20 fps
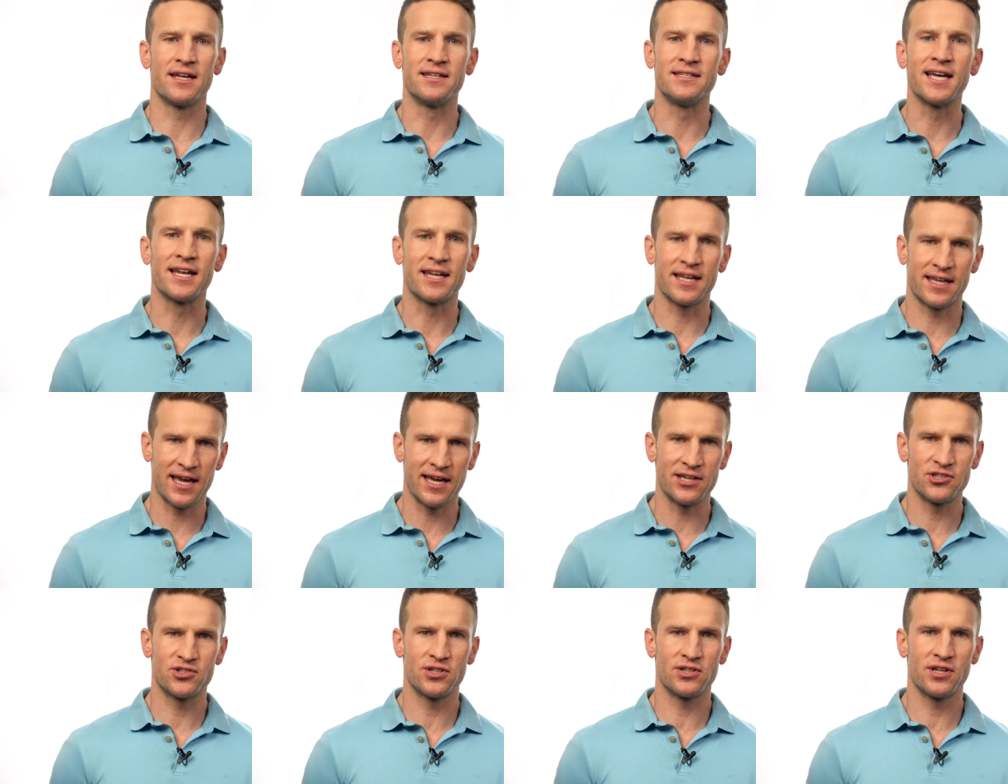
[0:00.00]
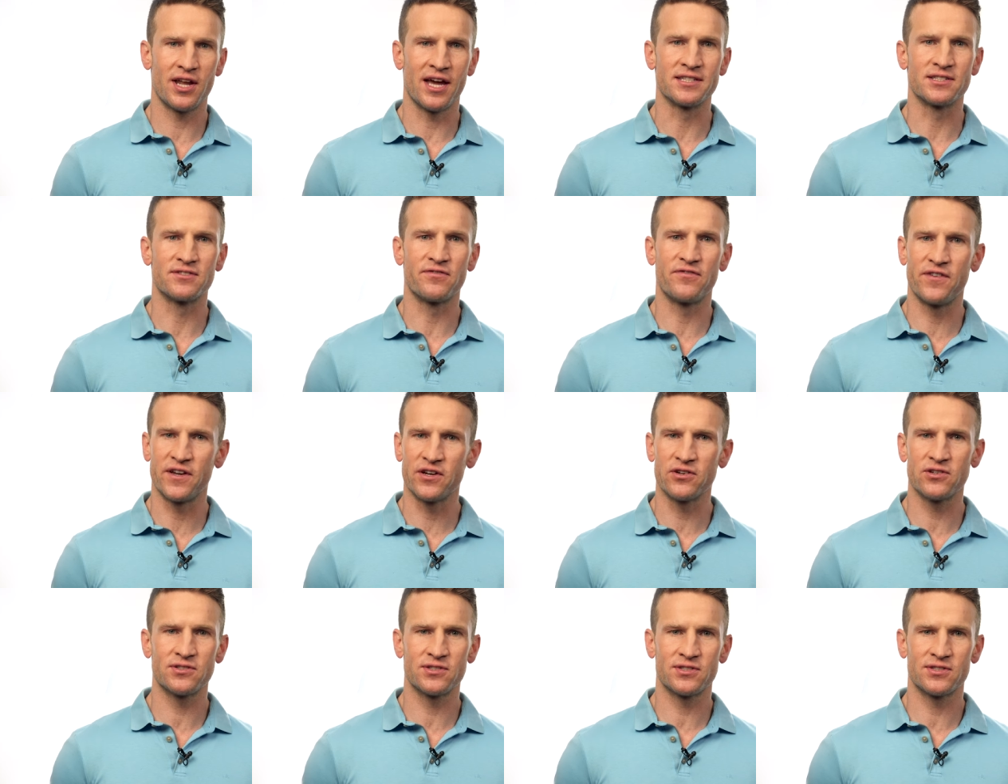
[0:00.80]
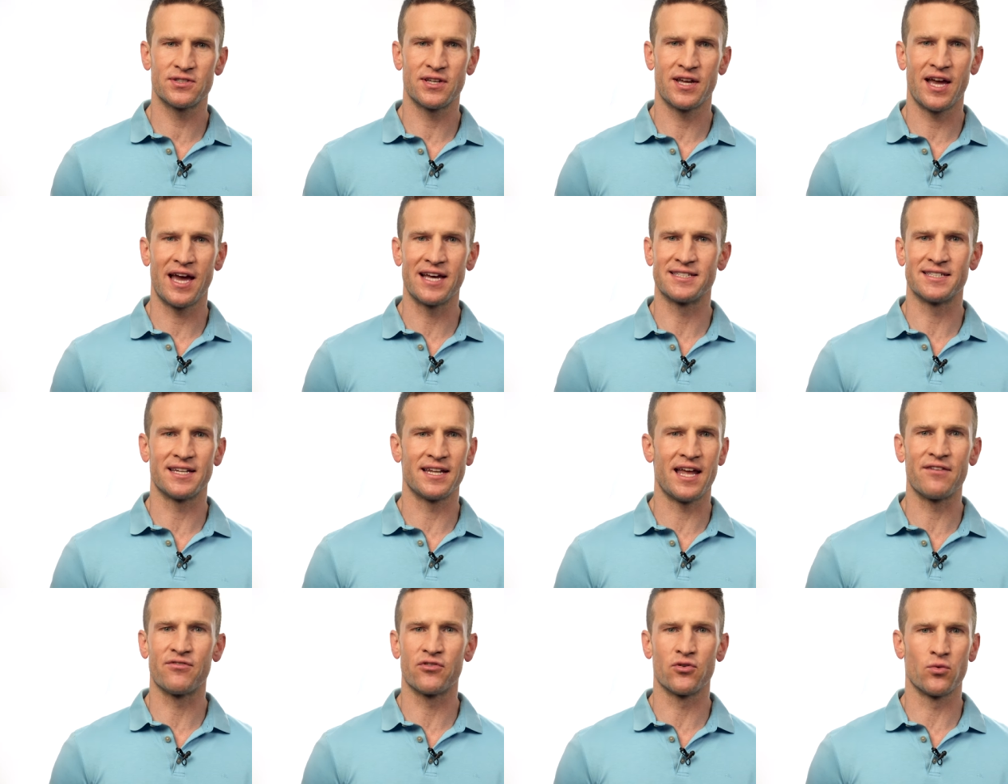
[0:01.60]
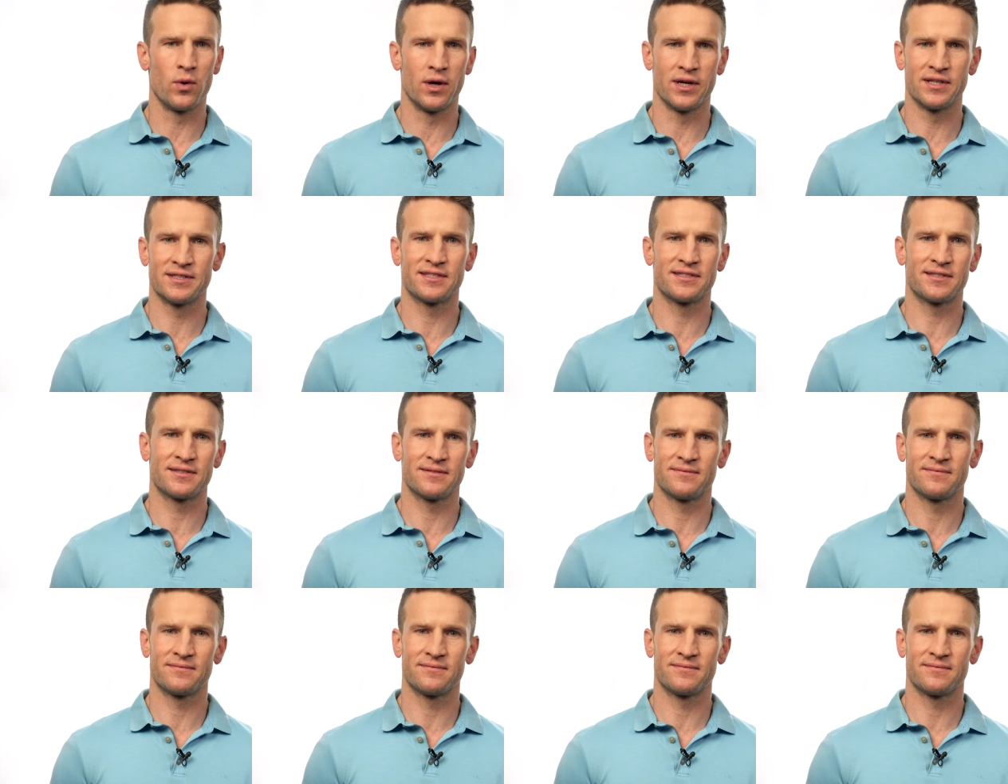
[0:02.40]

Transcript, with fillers: and dedication as fierce as it ever was.